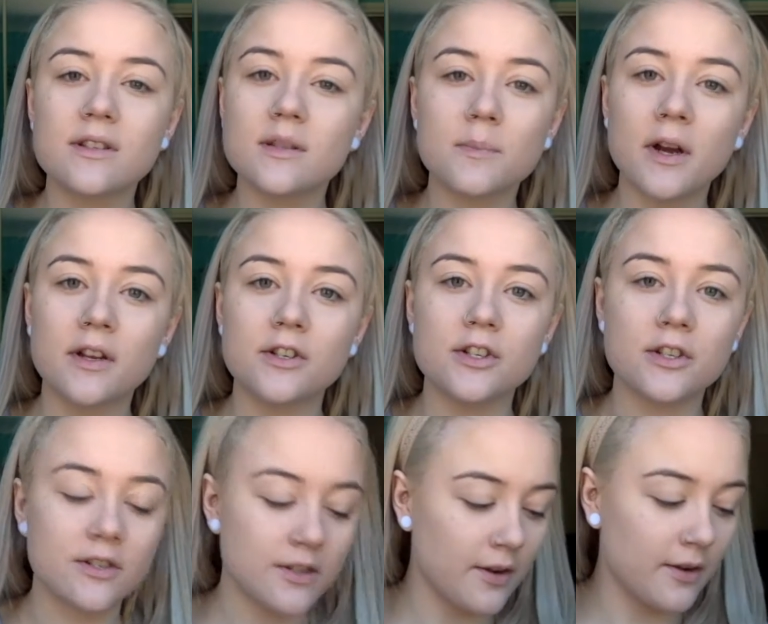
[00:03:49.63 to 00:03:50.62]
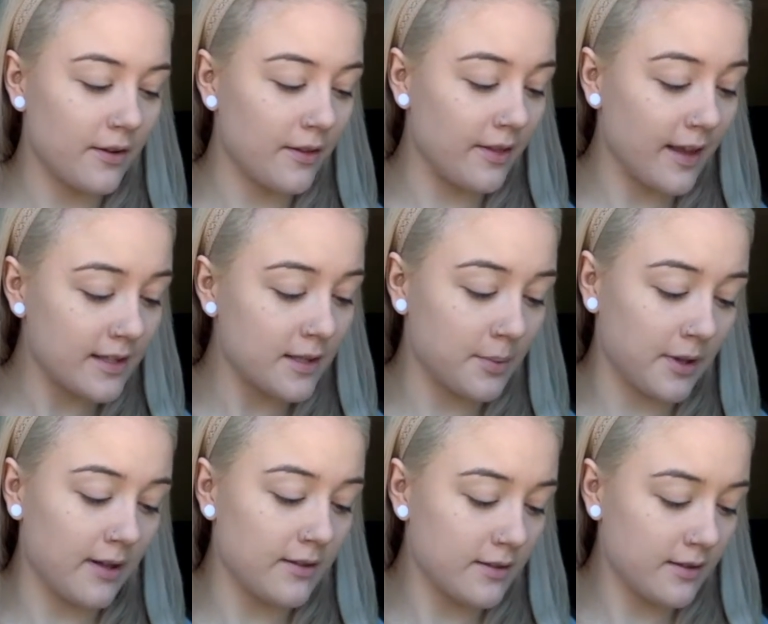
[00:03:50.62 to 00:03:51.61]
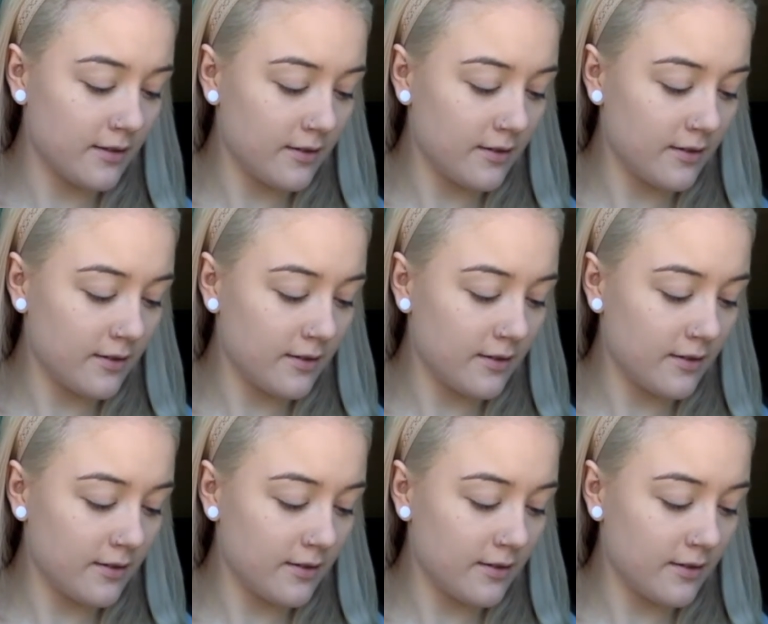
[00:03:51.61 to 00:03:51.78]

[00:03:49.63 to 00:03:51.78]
smudge, so that's a plus.